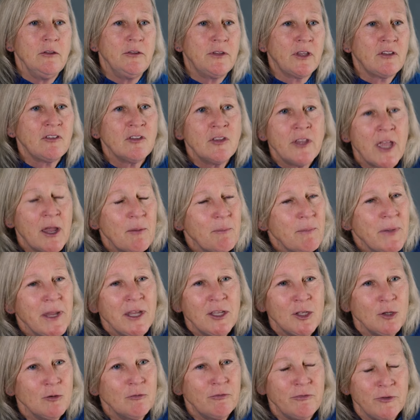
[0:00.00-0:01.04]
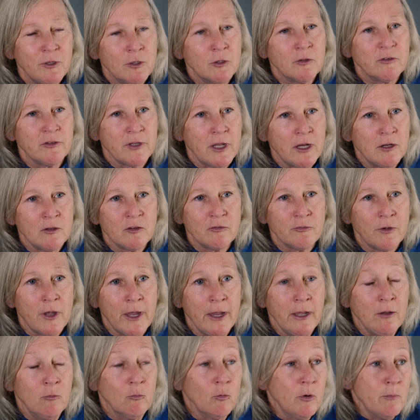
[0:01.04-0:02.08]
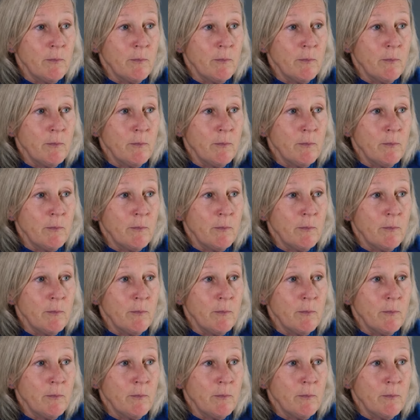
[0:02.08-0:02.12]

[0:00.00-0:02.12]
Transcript: doesn't that make you feel satisfied?